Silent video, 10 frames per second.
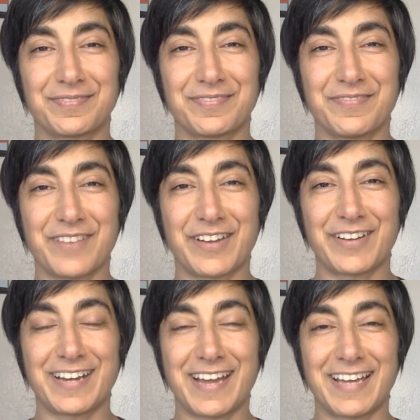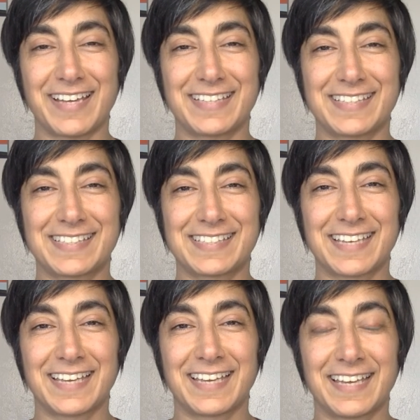Very nice.
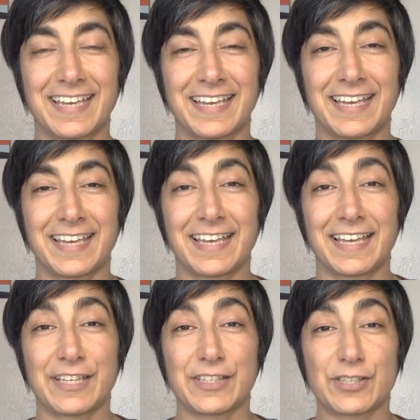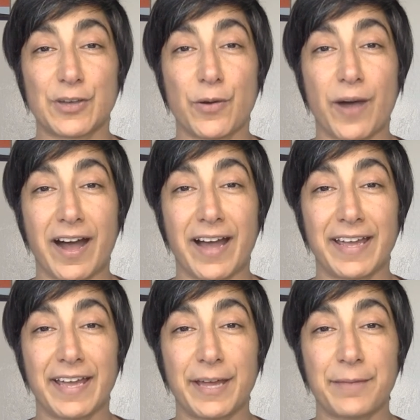So I
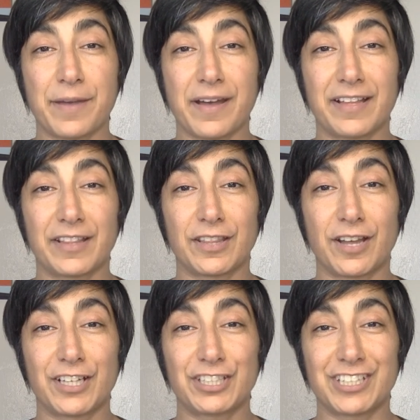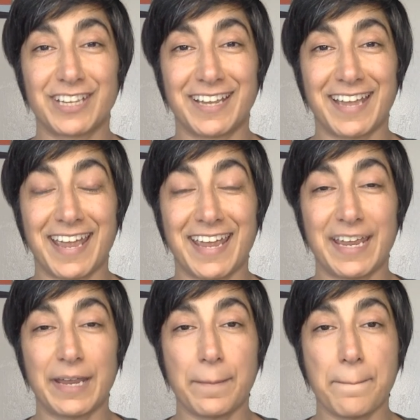am launching
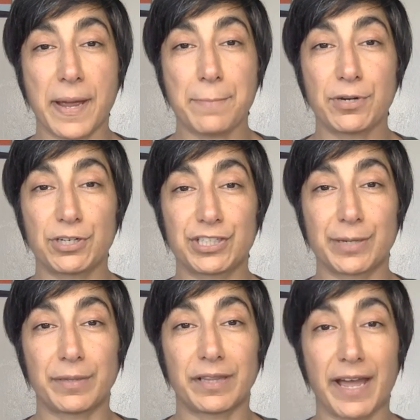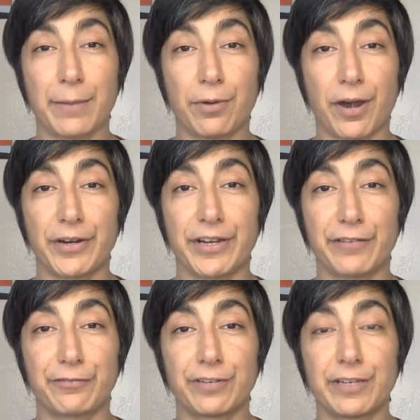a membership library, a
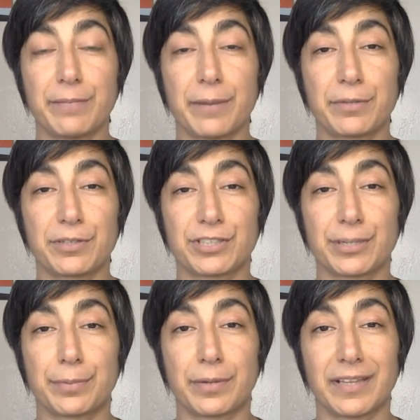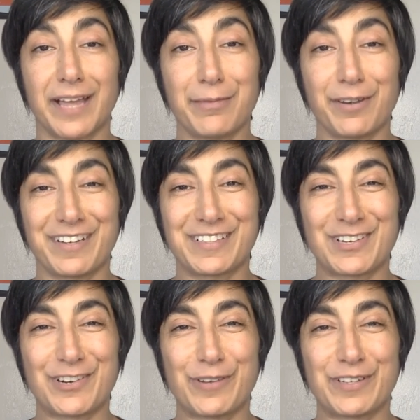free membership library.
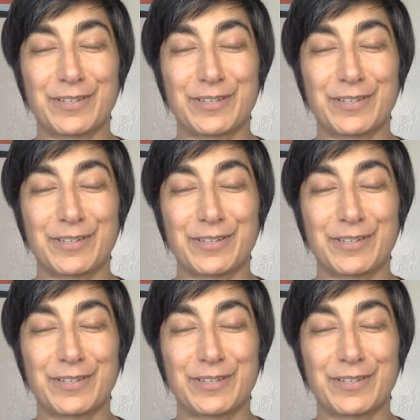So when you